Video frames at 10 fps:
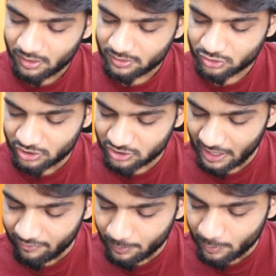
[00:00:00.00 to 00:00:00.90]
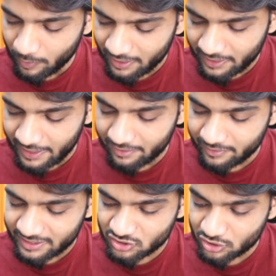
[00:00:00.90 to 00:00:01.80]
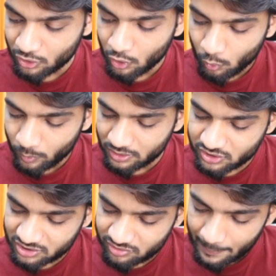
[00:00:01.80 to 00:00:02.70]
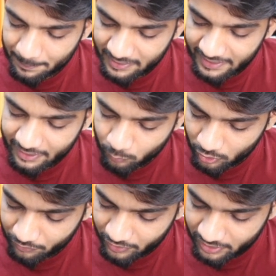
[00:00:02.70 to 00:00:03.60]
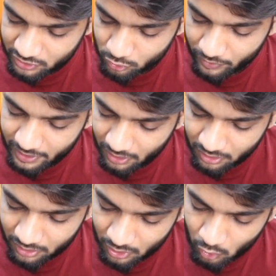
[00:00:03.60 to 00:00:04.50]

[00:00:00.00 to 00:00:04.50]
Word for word: So this guy will be 1 and rest will just replicate whatever is over here.